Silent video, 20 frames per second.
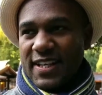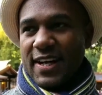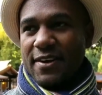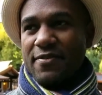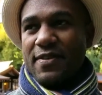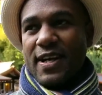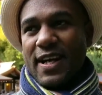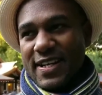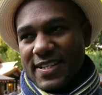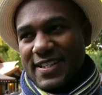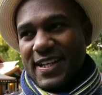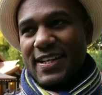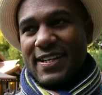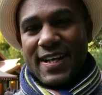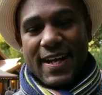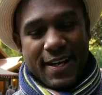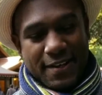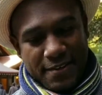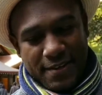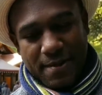I've realized that
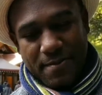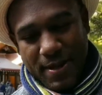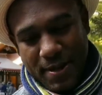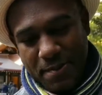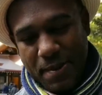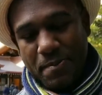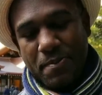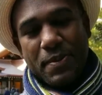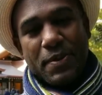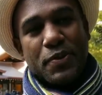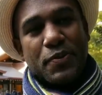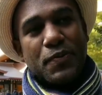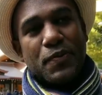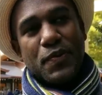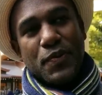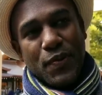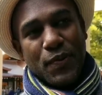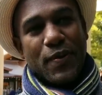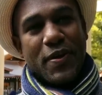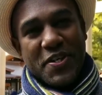actually many people do
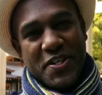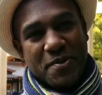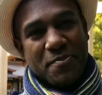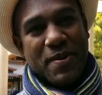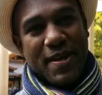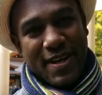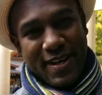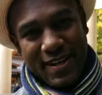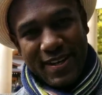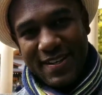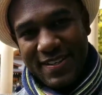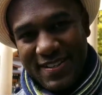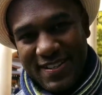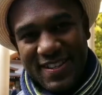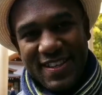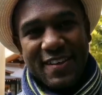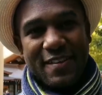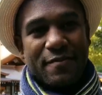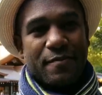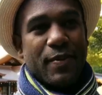know where Jamaica is,
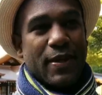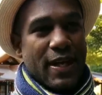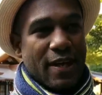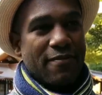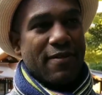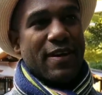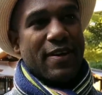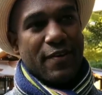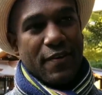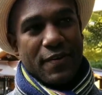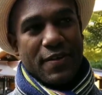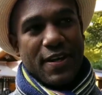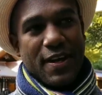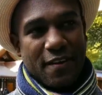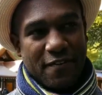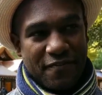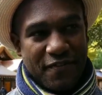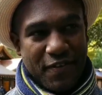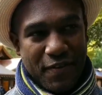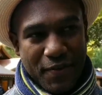but I've encountered a
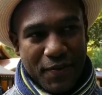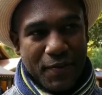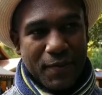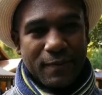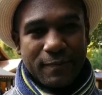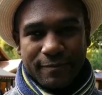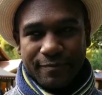few